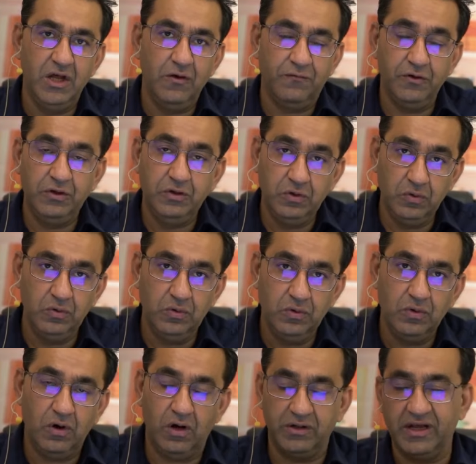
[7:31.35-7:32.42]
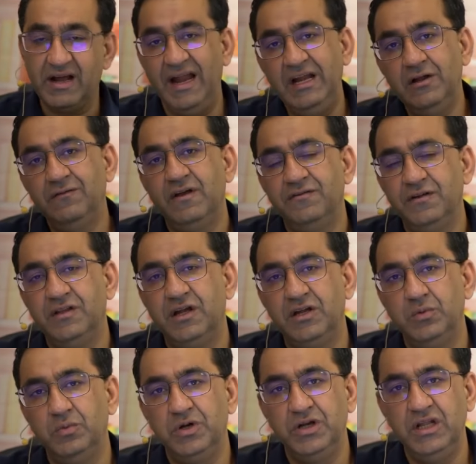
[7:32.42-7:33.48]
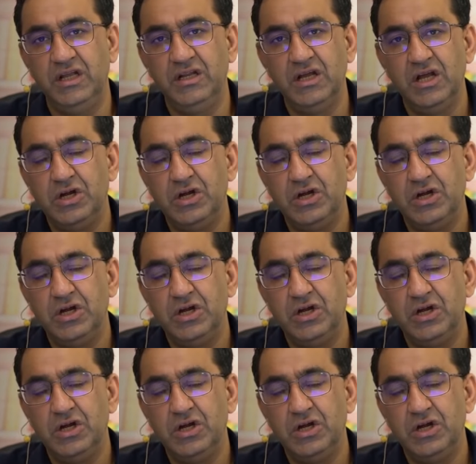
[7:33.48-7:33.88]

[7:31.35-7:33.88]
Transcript: for you, or the kind of effort that you would need